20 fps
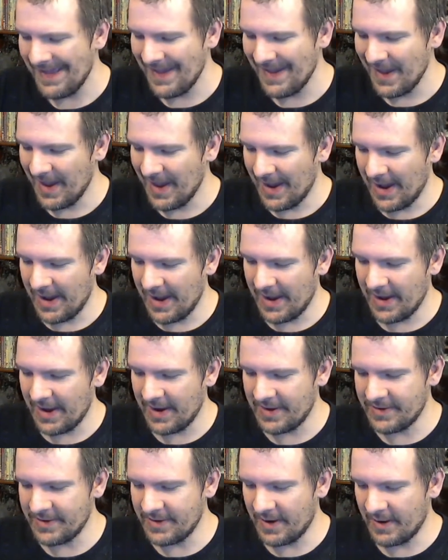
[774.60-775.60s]

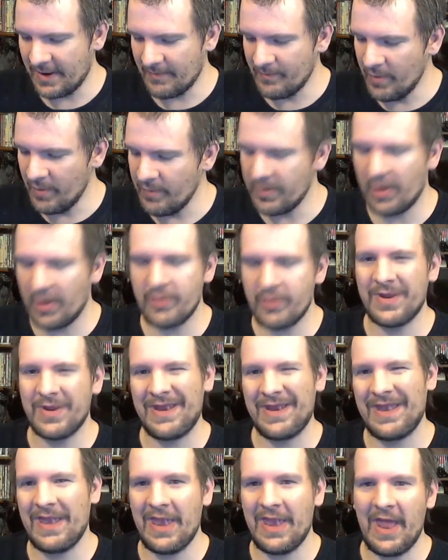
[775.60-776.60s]
And moving on to the
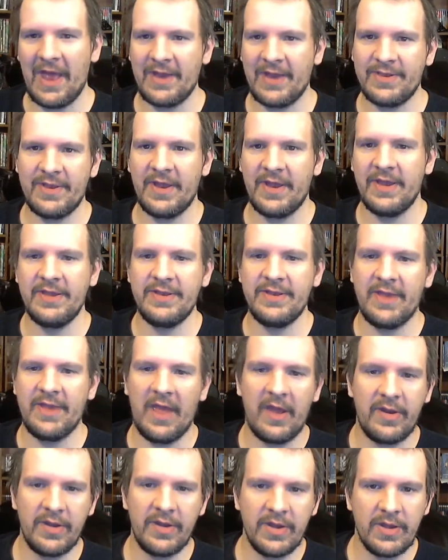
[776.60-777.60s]
last thing
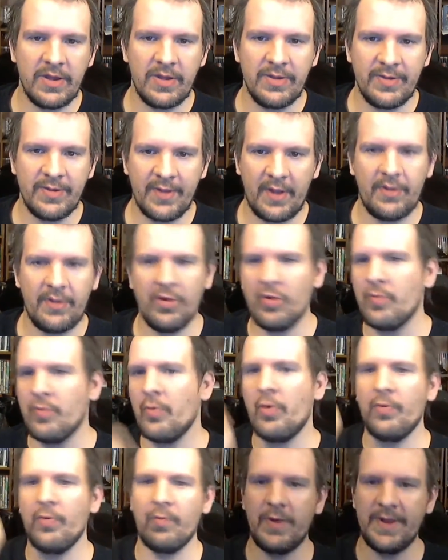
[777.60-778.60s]
that is a little
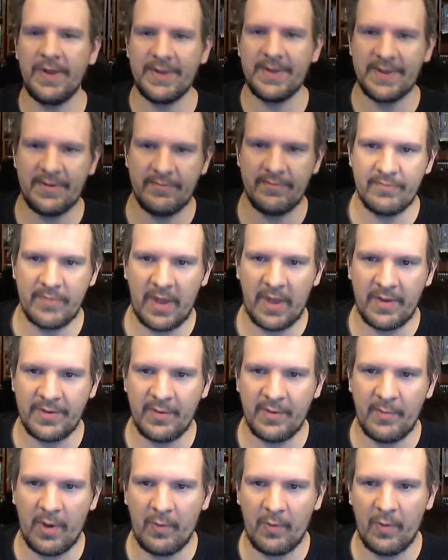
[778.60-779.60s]
more recent, not so
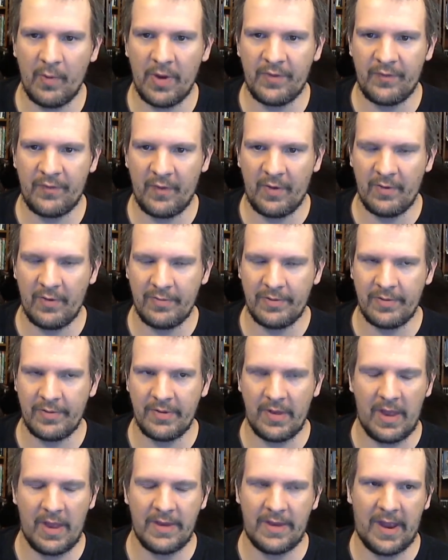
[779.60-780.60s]
much retro.
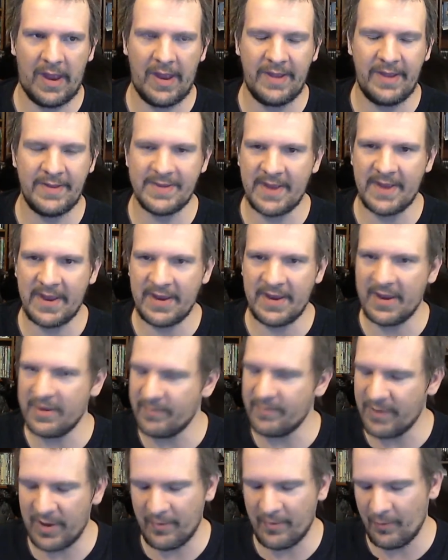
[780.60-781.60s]
I hate saying that the
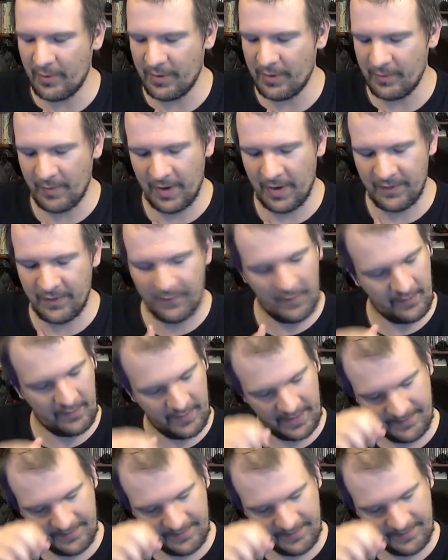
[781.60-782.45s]
PS1 is retro, but